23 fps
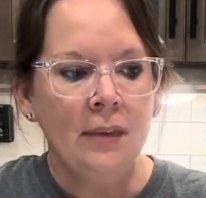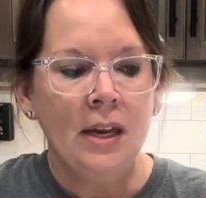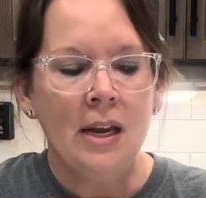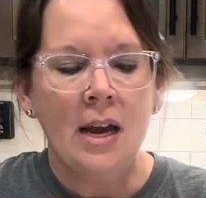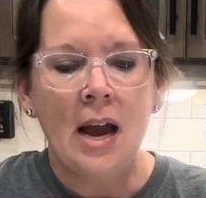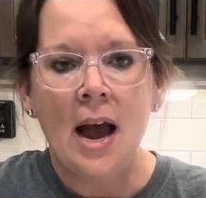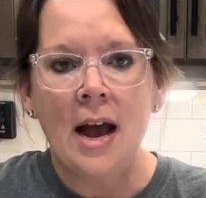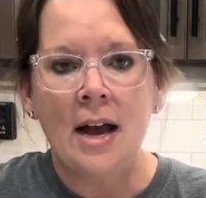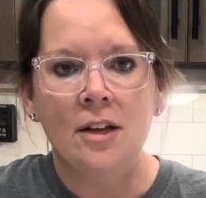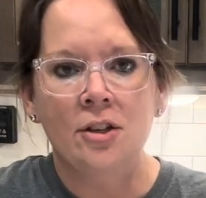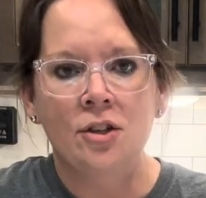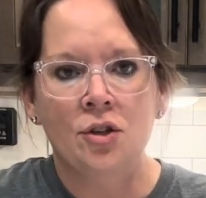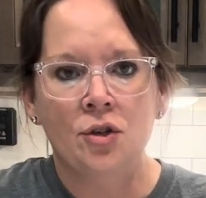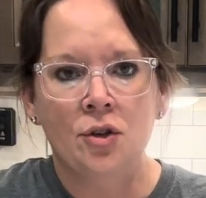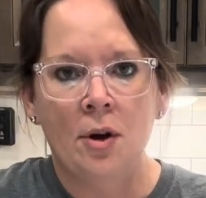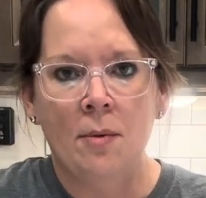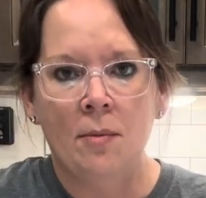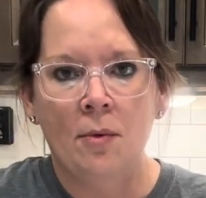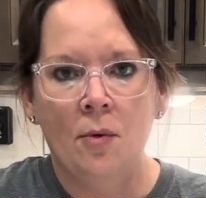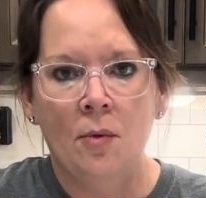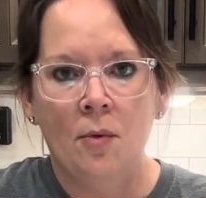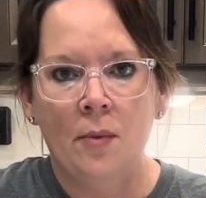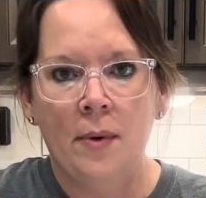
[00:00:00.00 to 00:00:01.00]
has
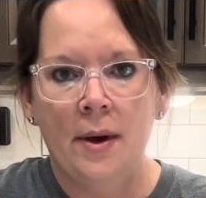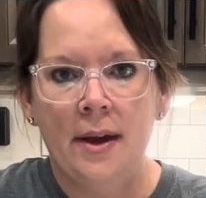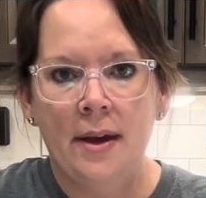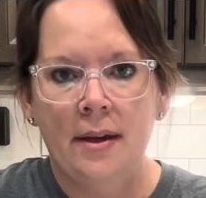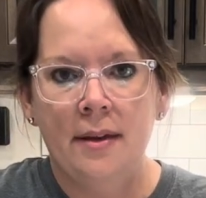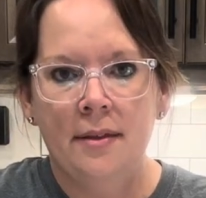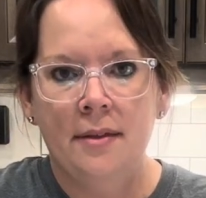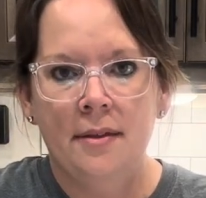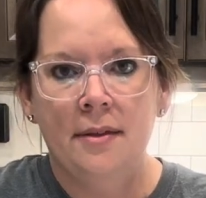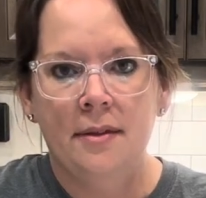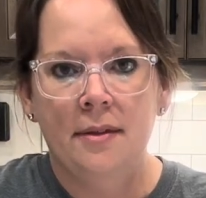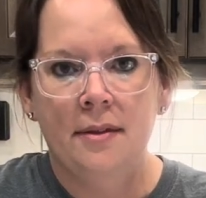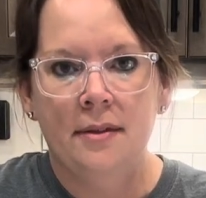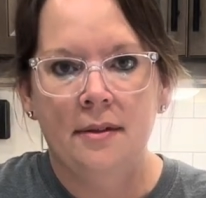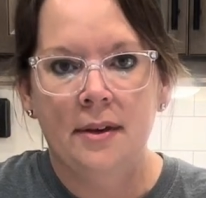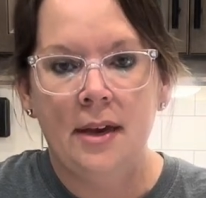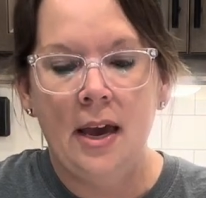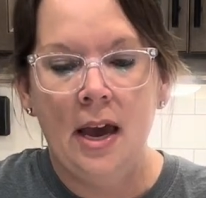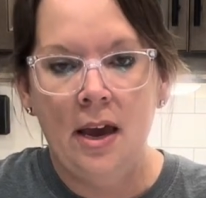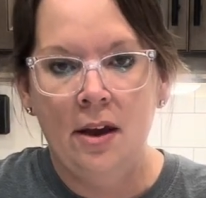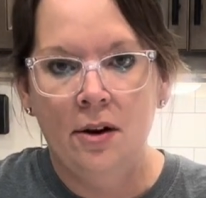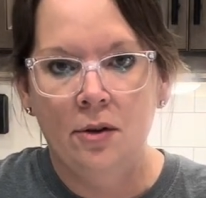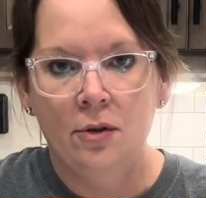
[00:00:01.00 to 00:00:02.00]
trouble with
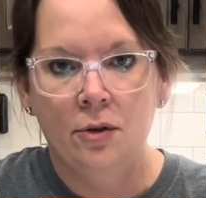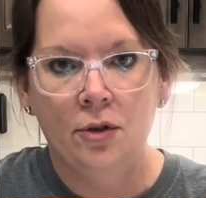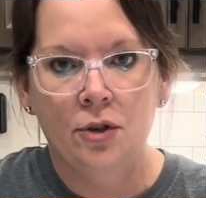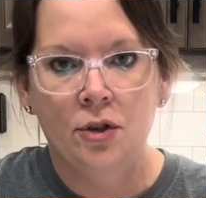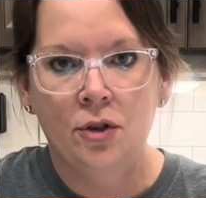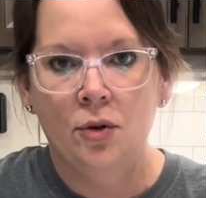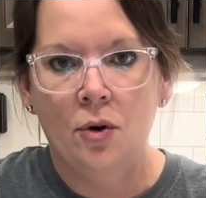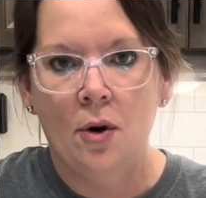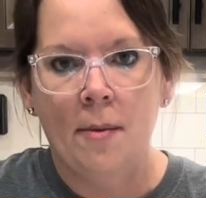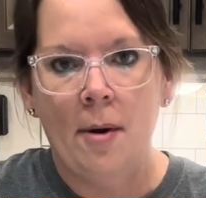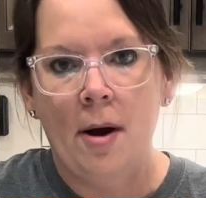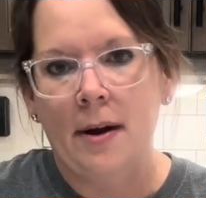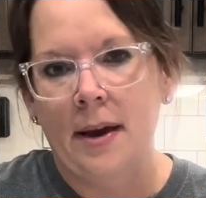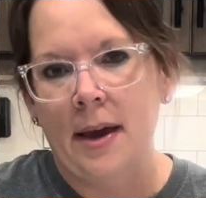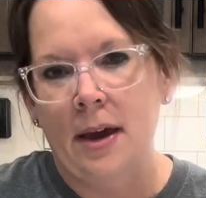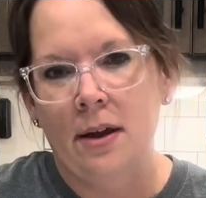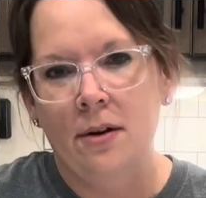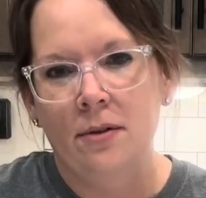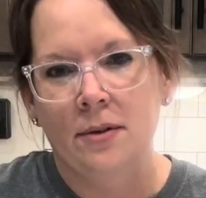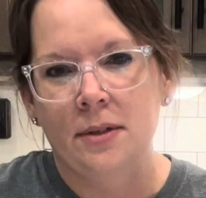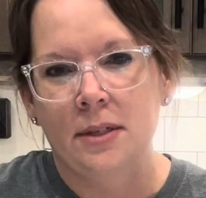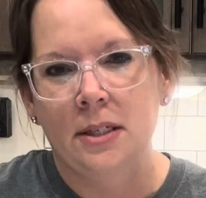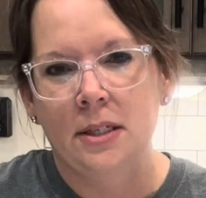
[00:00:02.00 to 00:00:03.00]
candles, store-bought
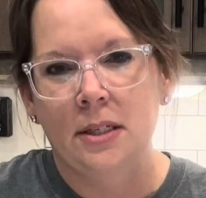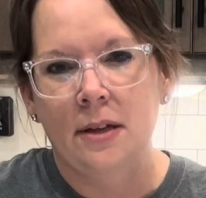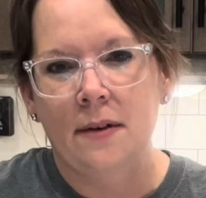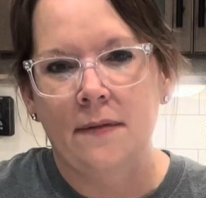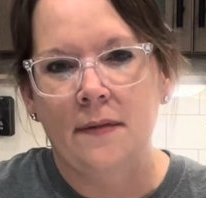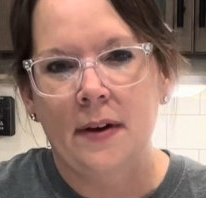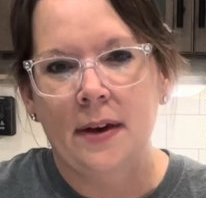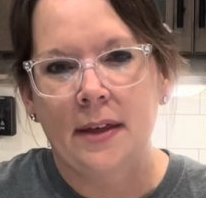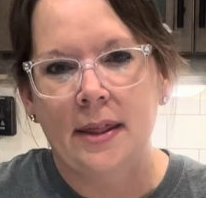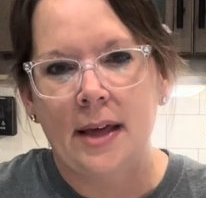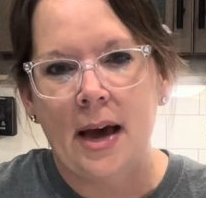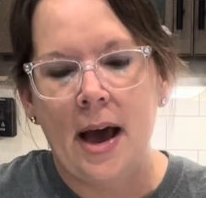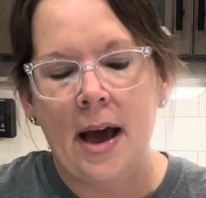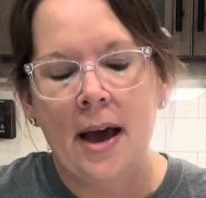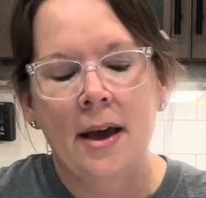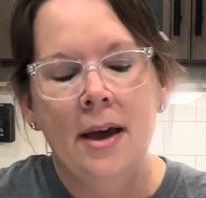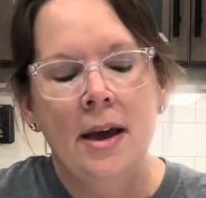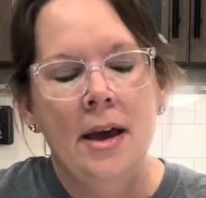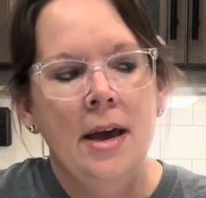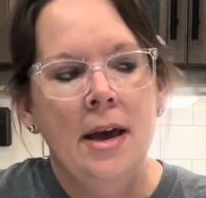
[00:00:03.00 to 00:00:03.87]
candles and stuff like that.